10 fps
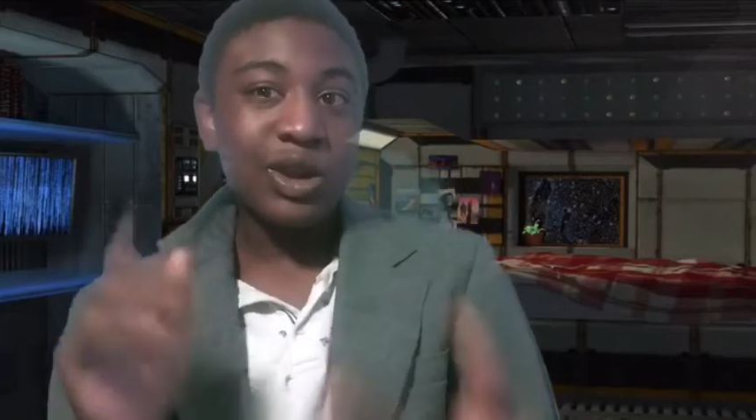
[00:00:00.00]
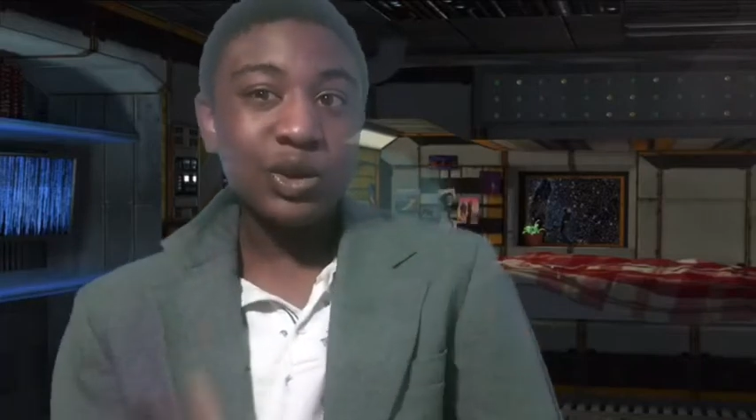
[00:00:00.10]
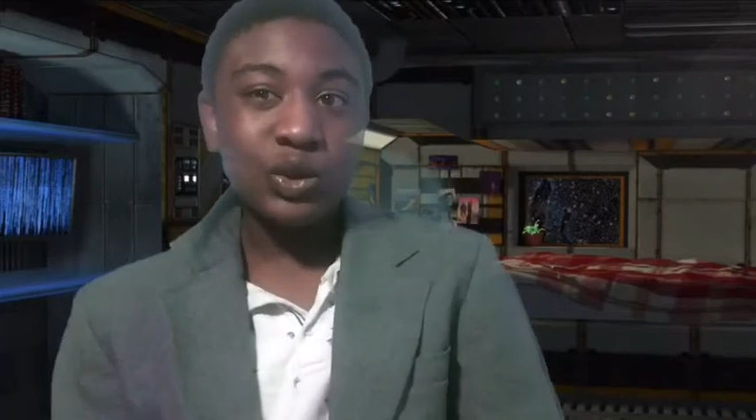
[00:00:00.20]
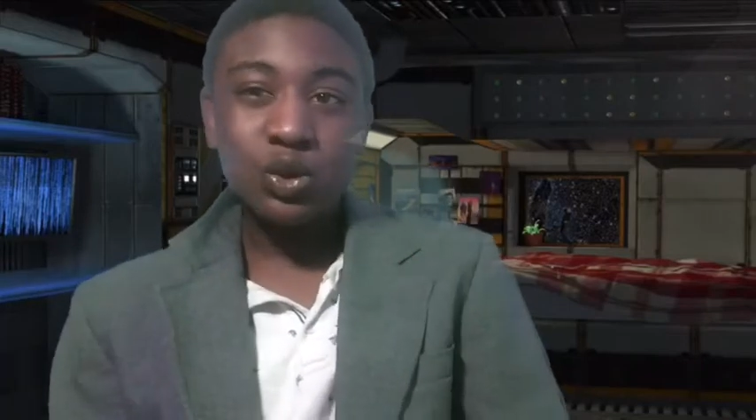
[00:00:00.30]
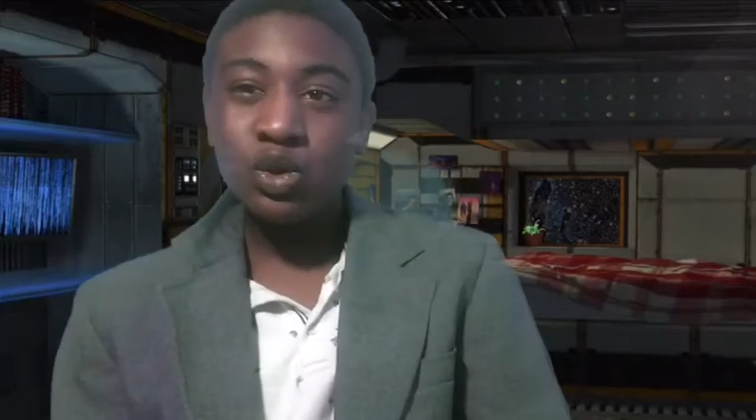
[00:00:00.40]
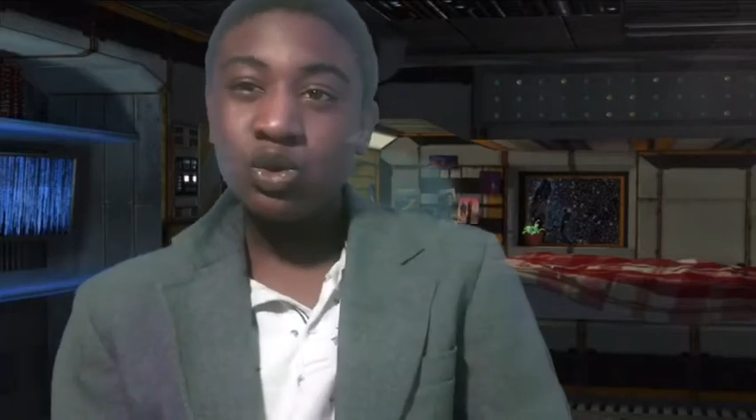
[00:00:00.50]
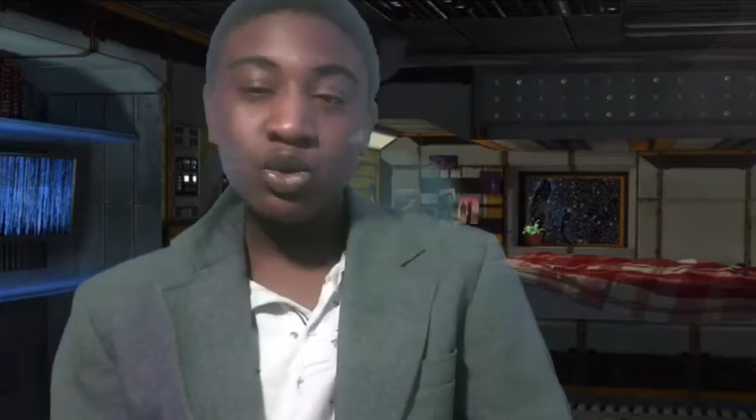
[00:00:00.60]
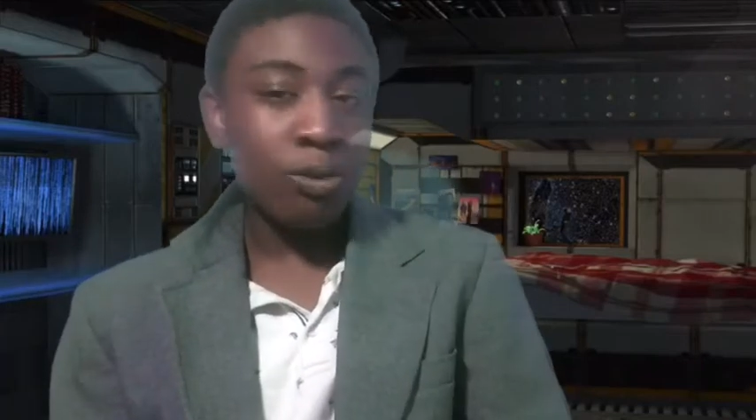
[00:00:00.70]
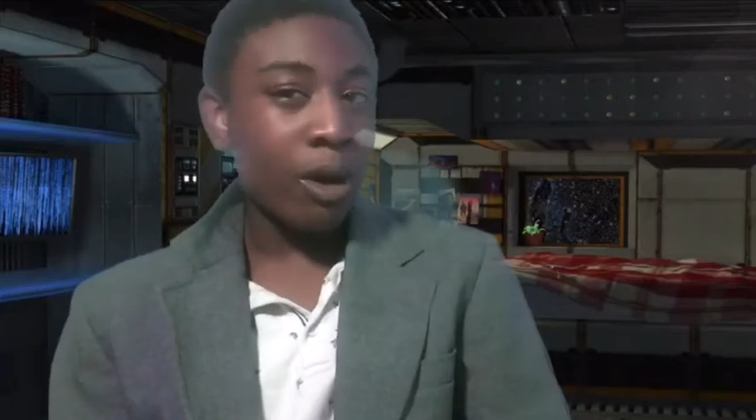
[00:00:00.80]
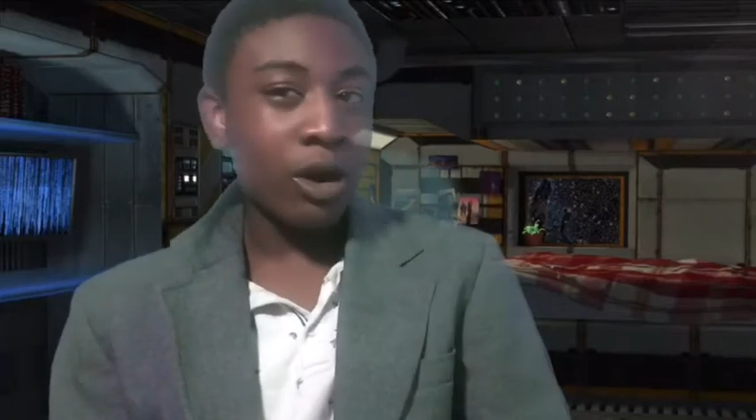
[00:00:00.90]
Joe
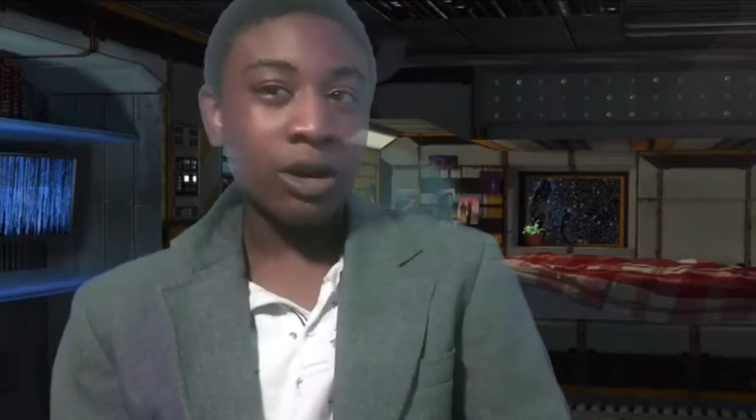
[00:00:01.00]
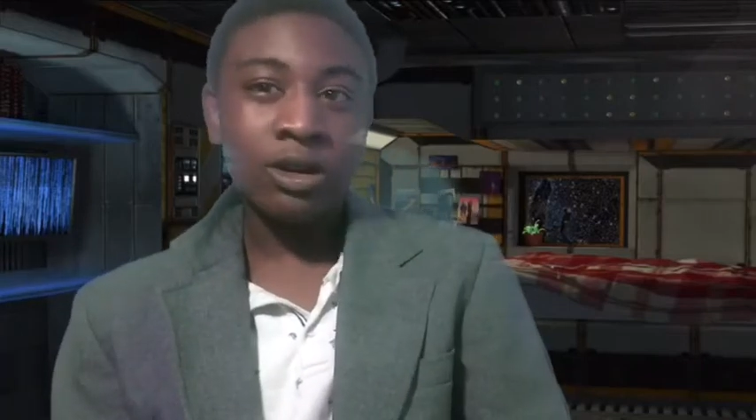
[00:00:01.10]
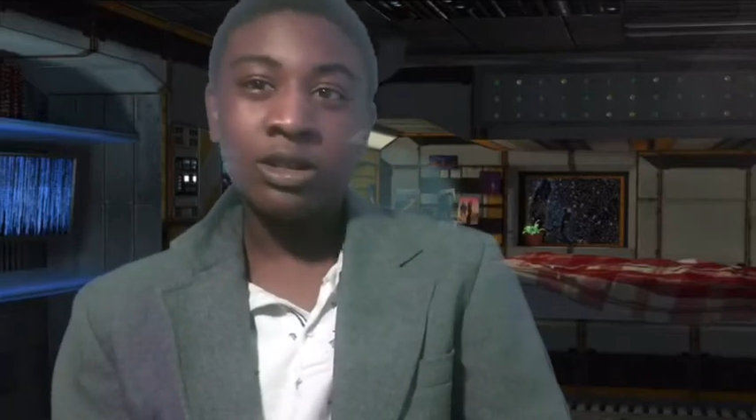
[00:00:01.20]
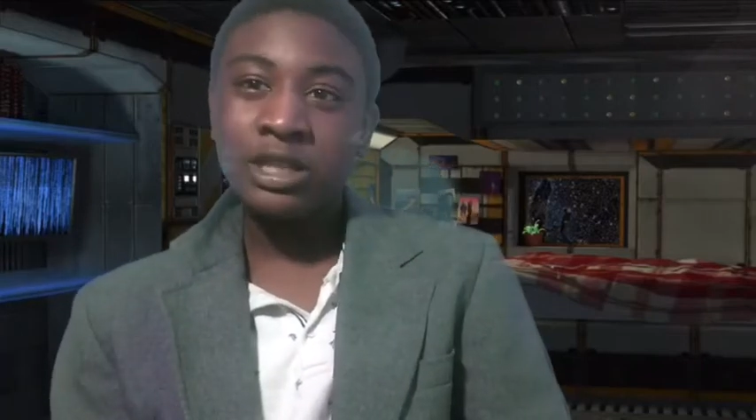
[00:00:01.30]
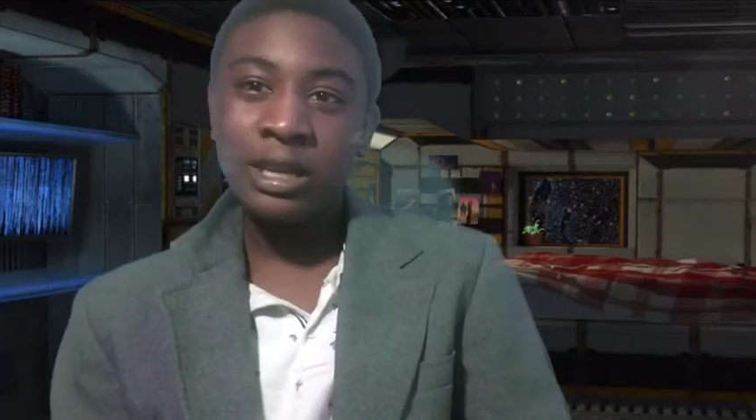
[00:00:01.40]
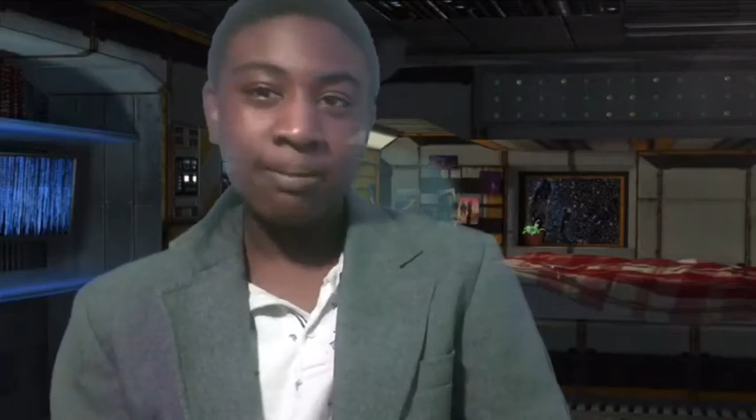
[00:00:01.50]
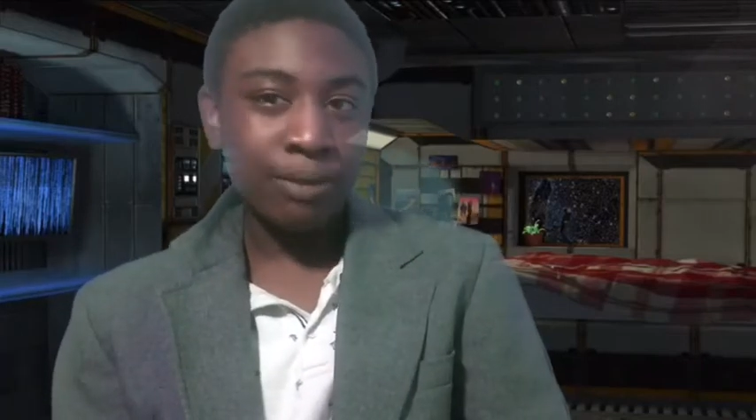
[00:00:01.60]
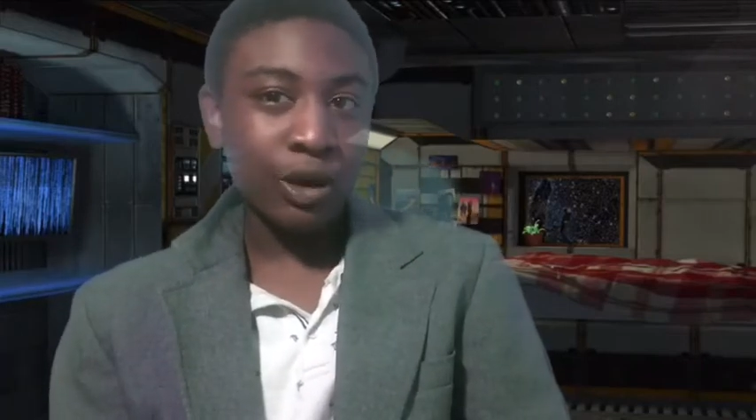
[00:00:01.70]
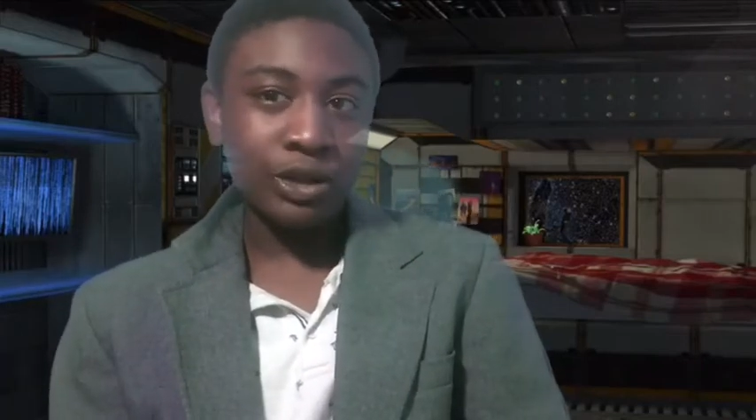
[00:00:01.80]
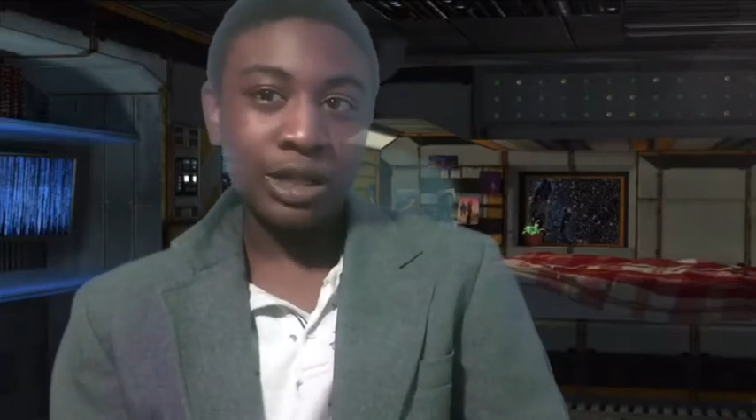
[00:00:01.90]
Schumacher, Tim
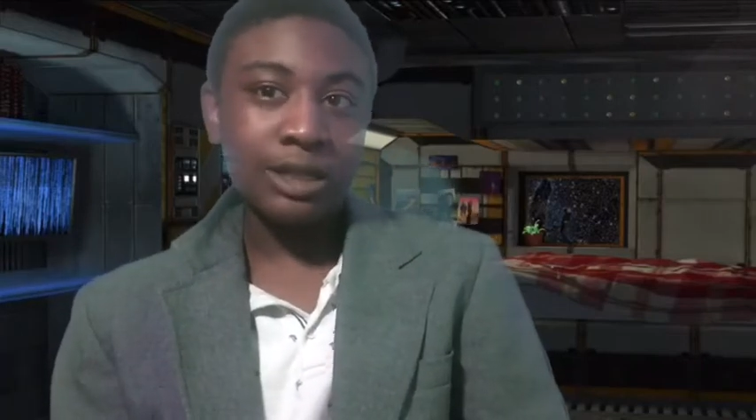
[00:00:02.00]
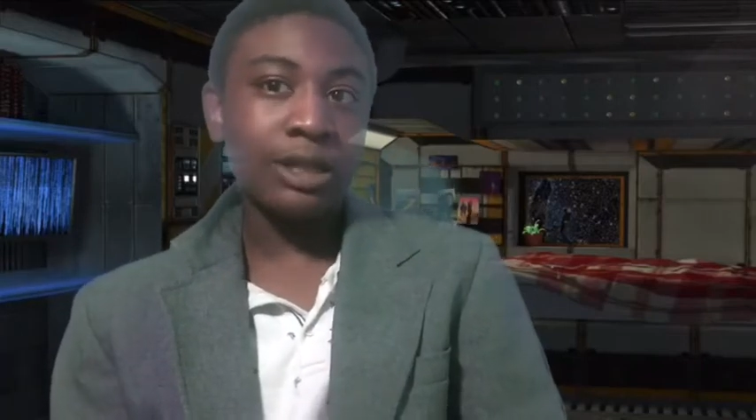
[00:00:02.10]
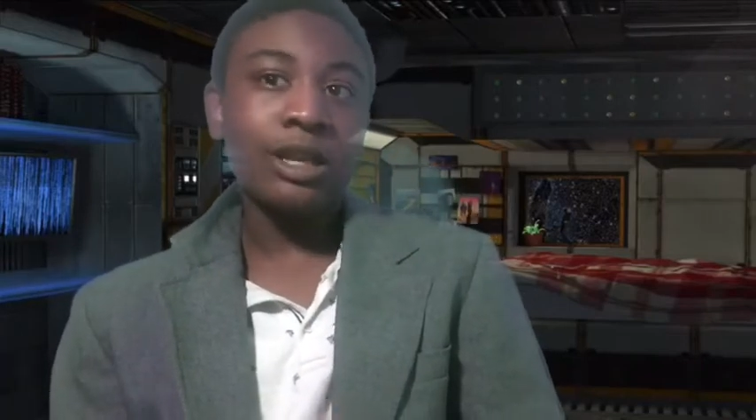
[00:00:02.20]
Burton,